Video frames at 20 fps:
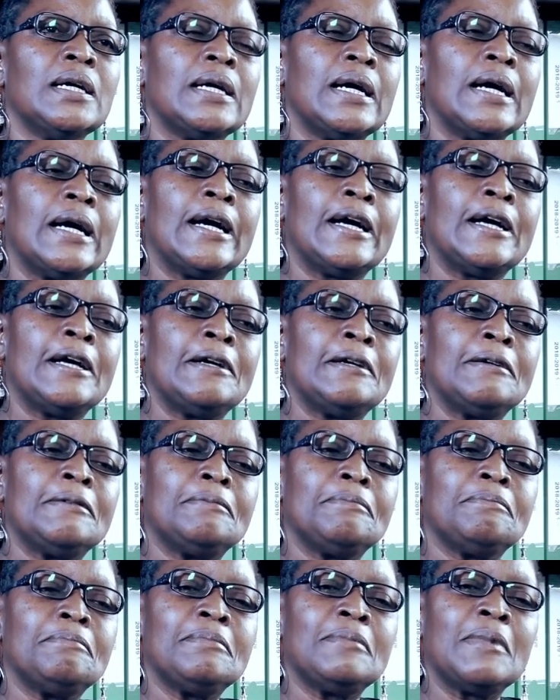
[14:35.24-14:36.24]

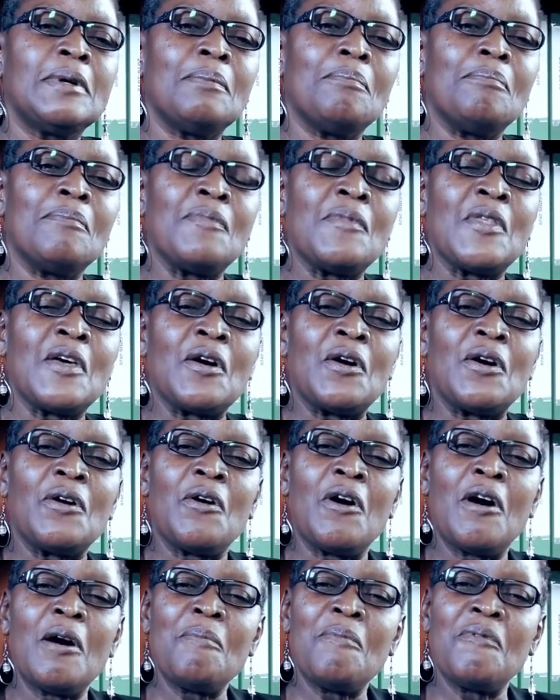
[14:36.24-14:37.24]
The
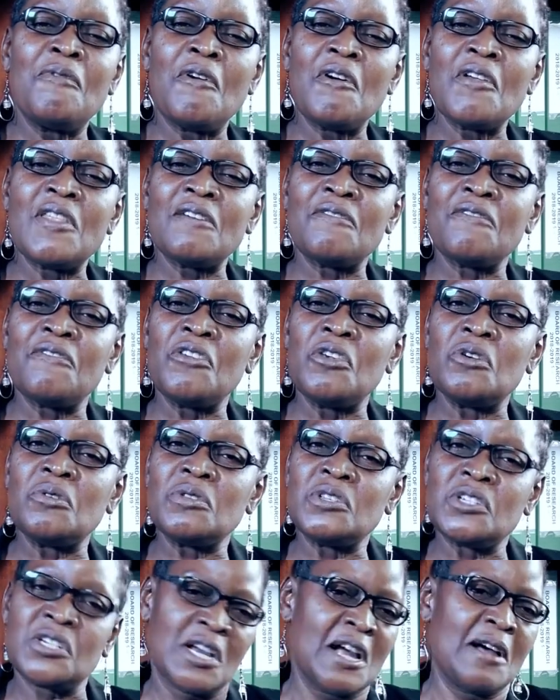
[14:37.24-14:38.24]
hope for the
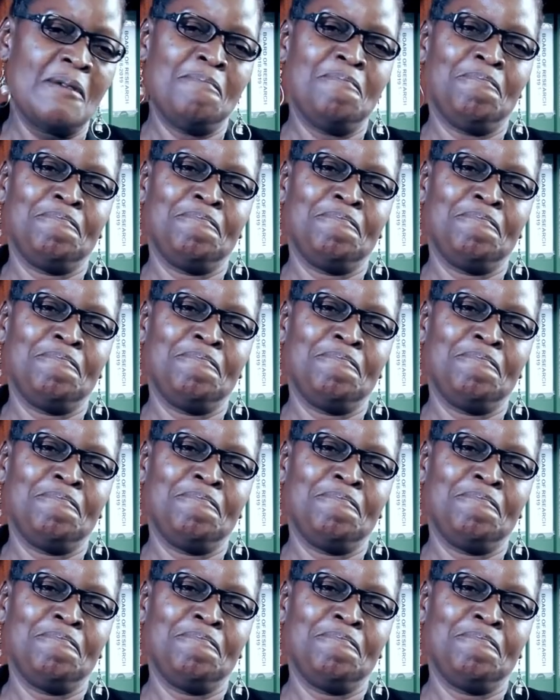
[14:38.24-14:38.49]
future.